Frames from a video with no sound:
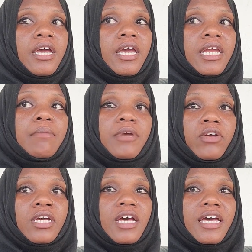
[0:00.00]
in
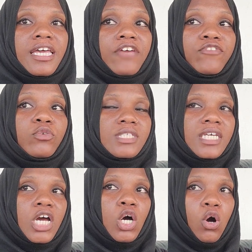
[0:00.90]
America, if you see
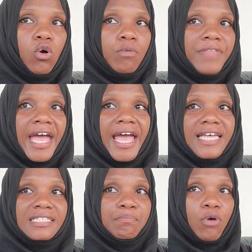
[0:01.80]
a home that
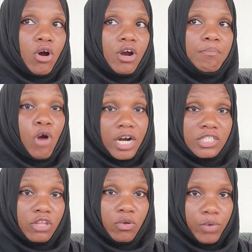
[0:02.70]
has bar, bars
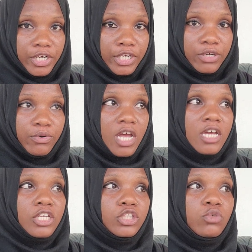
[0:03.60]
on the window,
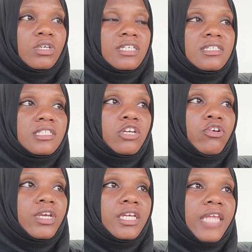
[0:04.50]
you
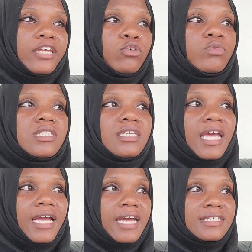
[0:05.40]
consider it like you will see
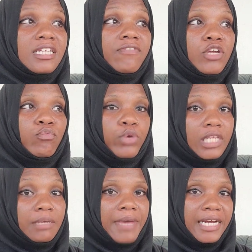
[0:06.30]
that kind of stuff in
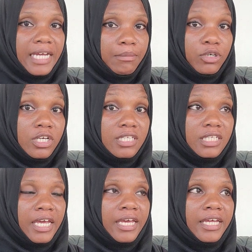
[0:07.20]
really bad neighborhoods.
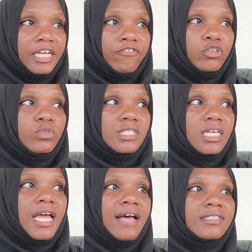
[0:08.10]
And if you see
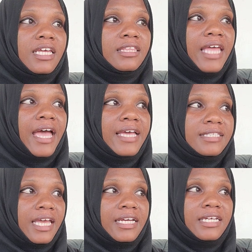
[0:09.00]
a house like that, it's
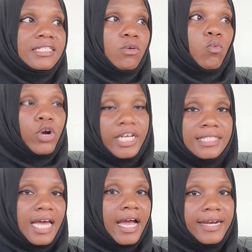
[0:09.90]
like a, it's a warning
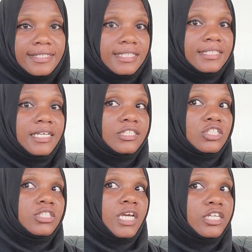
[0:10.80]
sign. It's a it's a
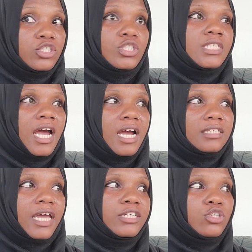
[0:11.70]
danger sign.
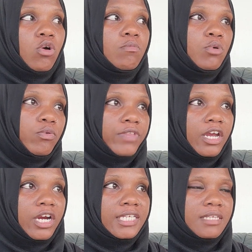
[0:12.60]
Like don't move
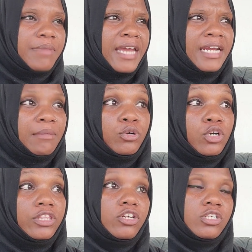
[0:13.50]
there. It's a bad
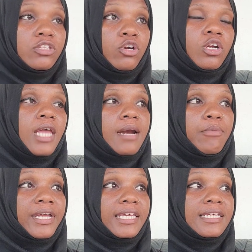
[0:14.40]
neighborhood. There there are a lot of
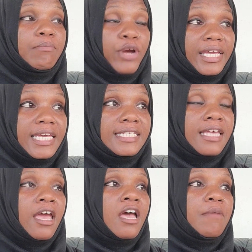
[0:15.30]
break break-ins.
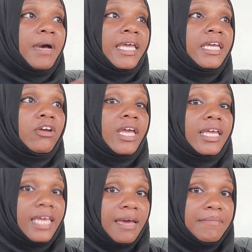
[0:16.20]
But here in
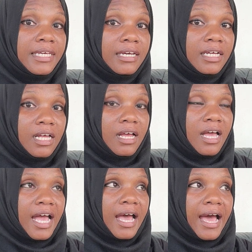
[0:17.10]
Gambia,
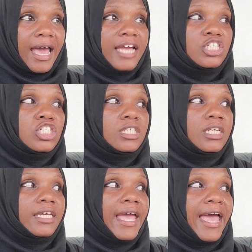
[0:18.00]
I
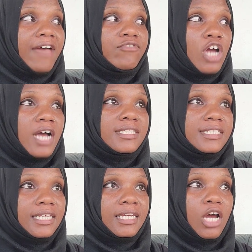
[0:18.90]
actually have not seen